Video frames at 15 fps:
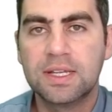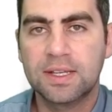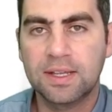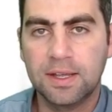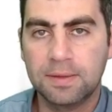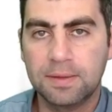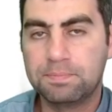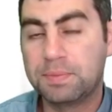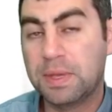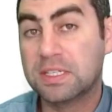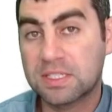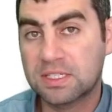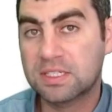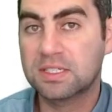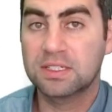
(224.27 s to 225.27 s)
uh,
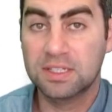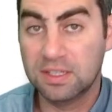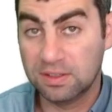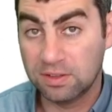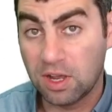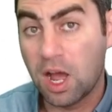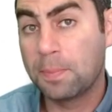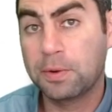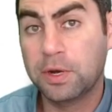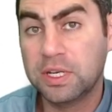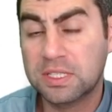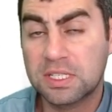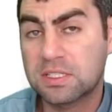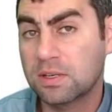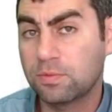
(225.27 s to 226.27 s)
based uh, operating
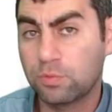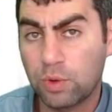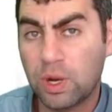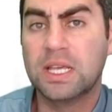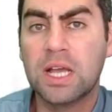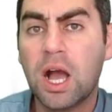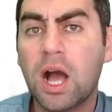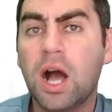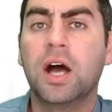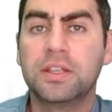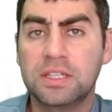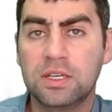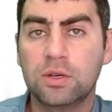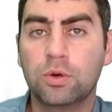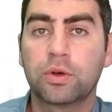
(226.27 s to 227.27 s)
system running on
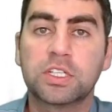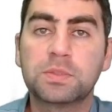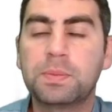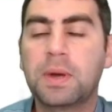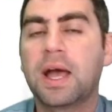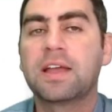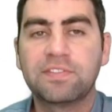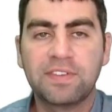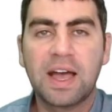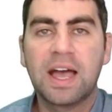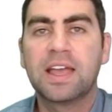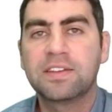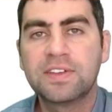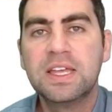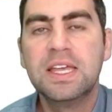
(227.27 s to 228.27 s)
the Orange Pi
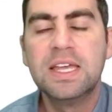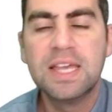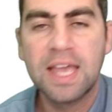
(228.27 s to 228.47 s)
5.